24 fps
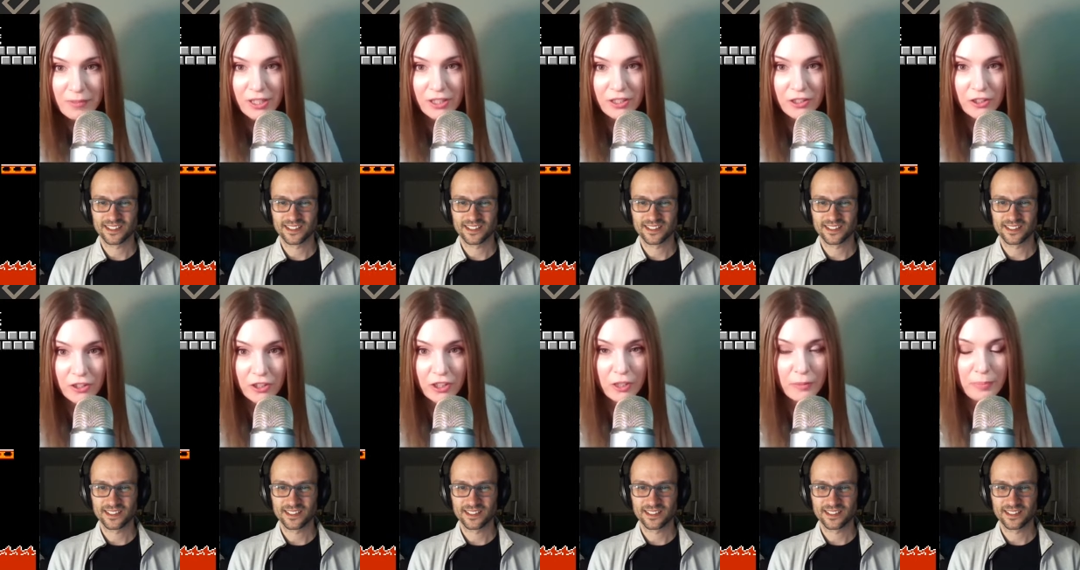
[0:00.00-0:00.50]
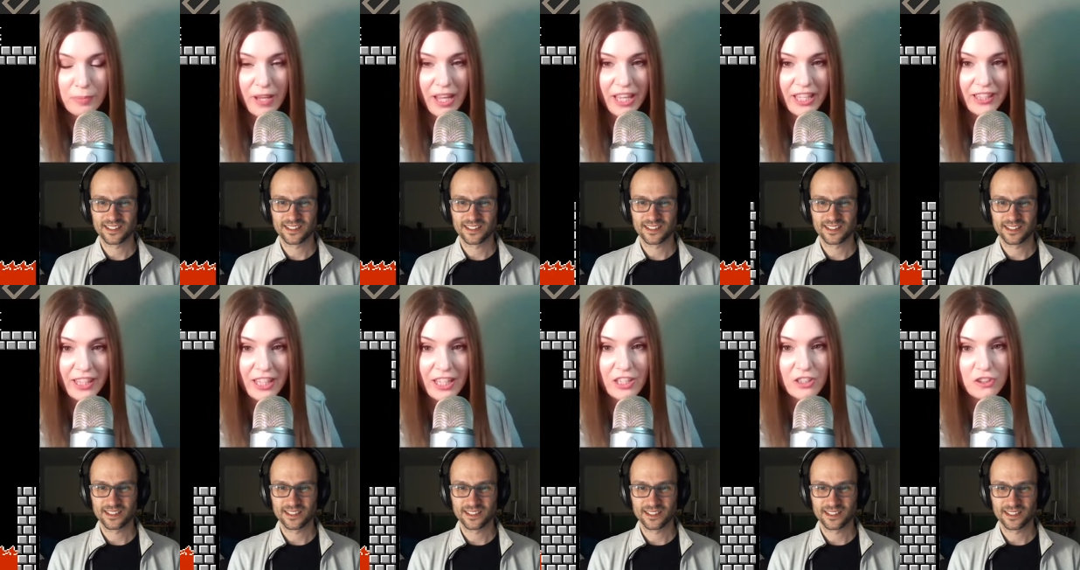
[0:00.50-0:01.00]
Speaker 1: you're gonna pay
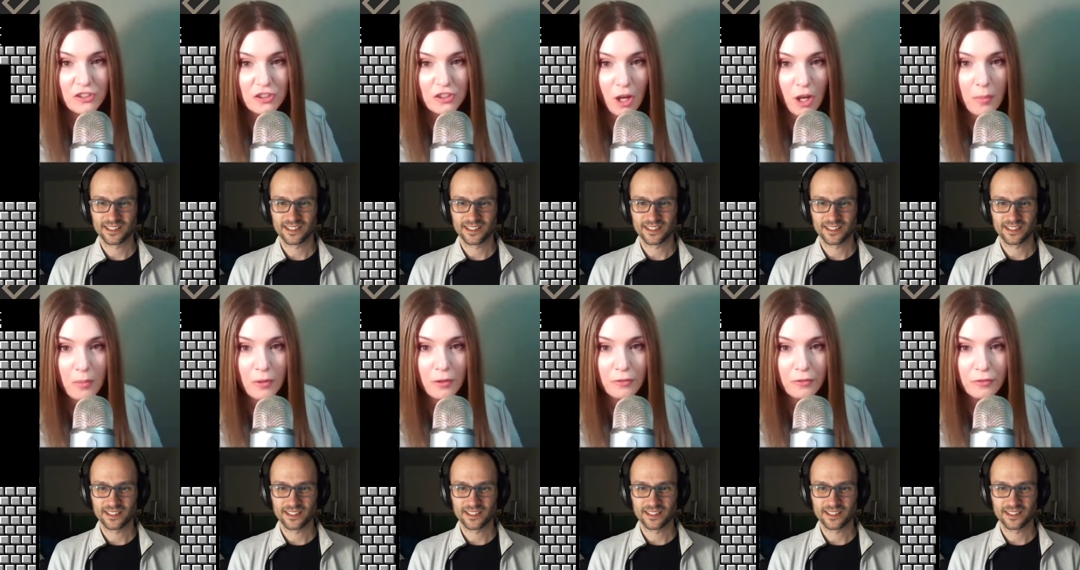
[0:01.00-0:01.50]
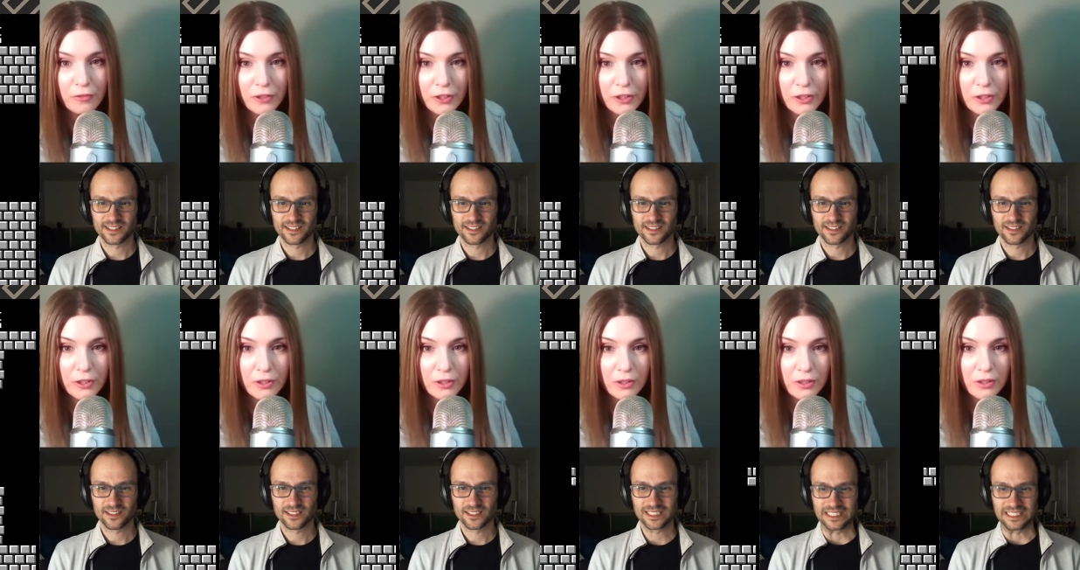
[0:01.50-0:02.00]
like double for
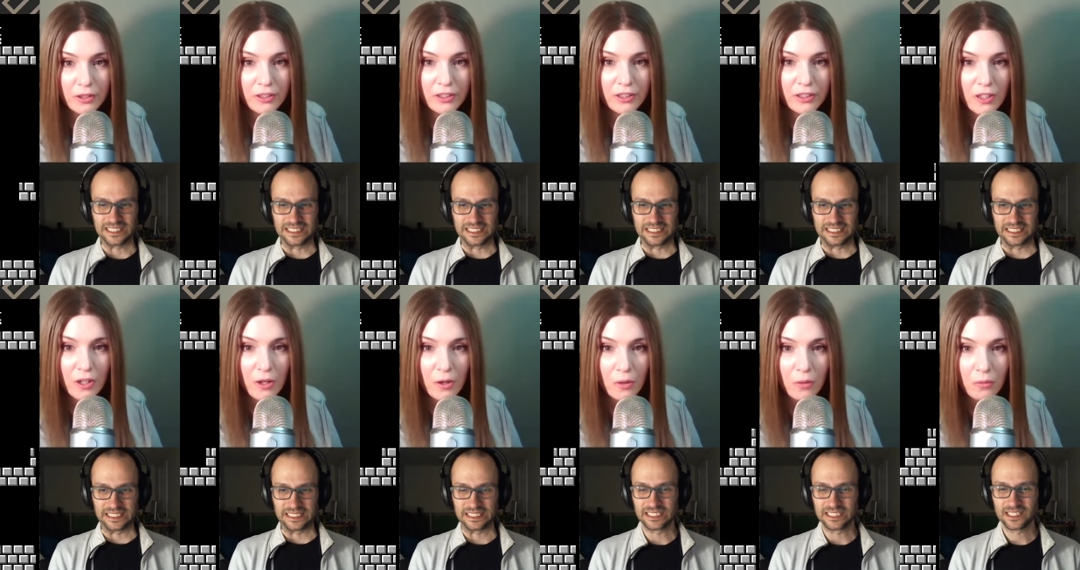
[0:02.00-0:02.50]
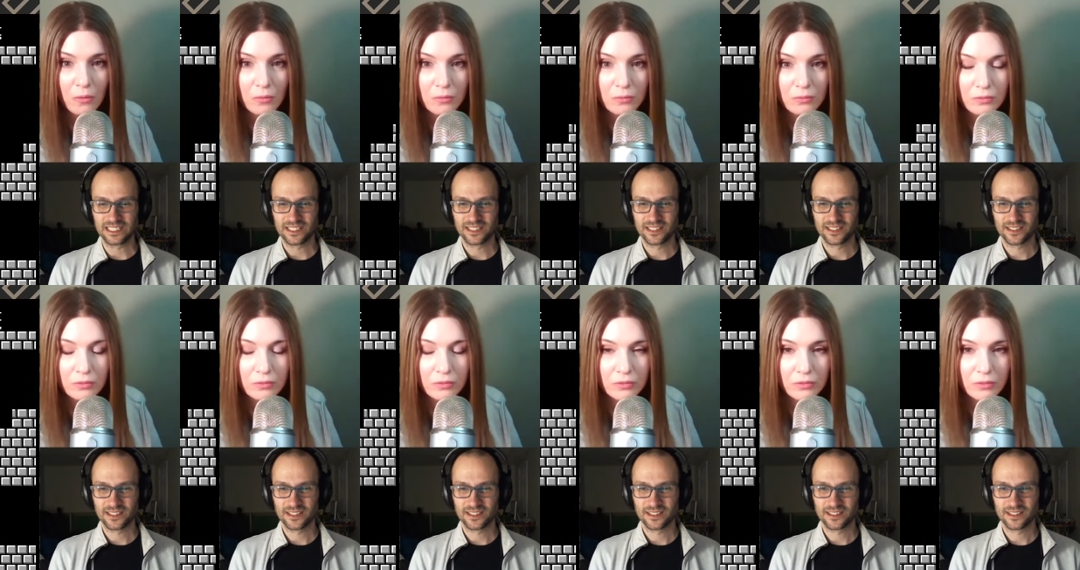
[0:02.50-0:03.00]
your, you know,
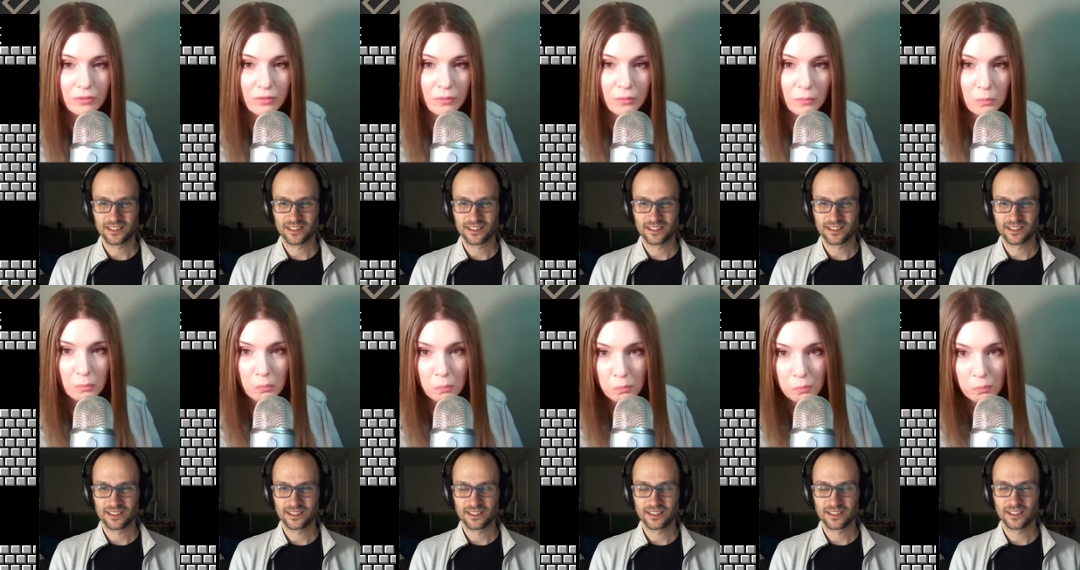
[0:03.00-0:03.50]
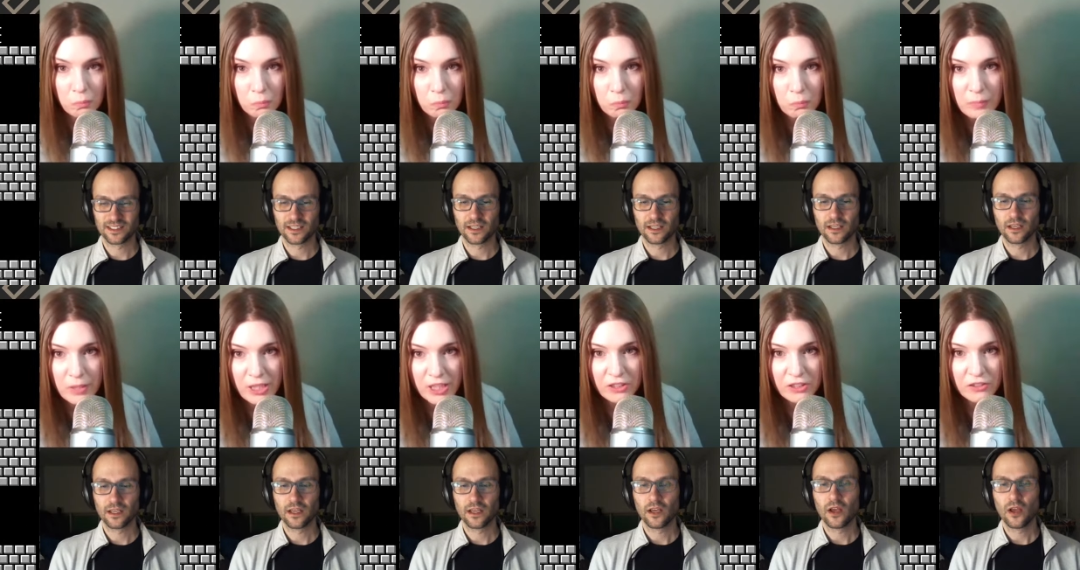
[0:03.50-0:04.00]

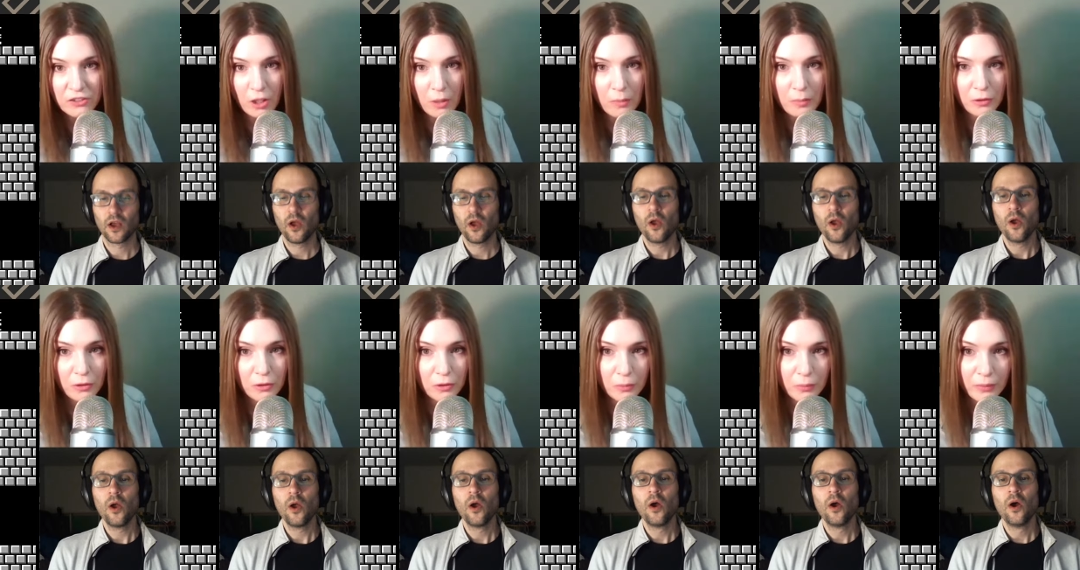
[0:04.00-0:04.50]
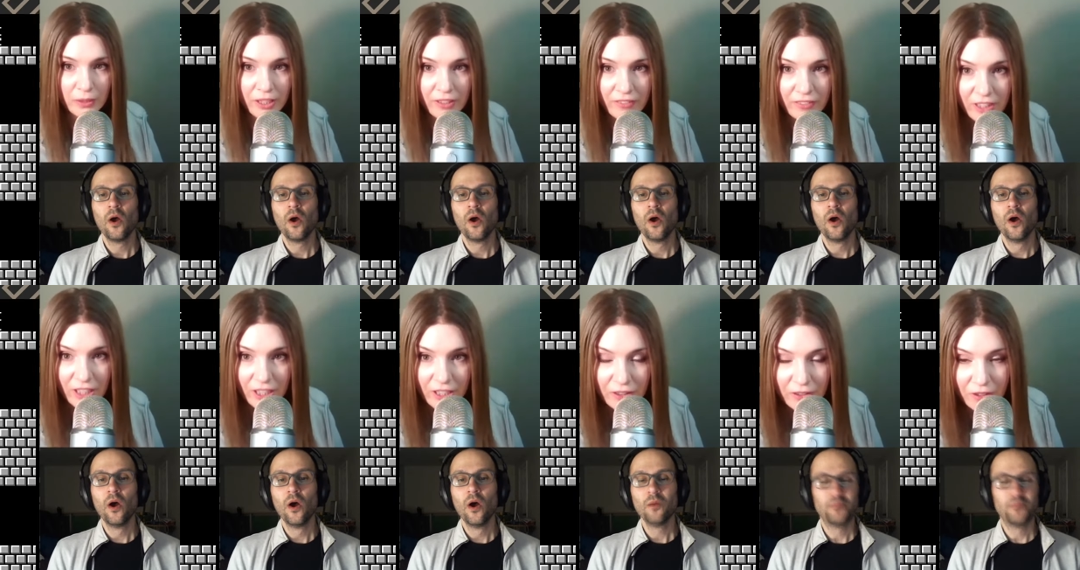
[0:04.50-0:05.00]
McDouble or
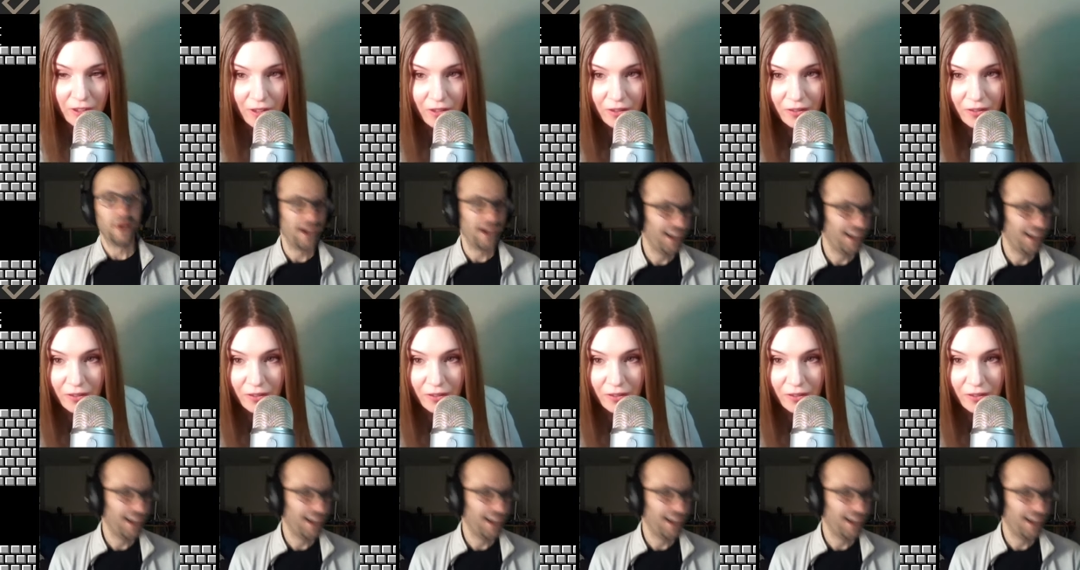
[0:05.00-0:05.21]
whatever. I don't know.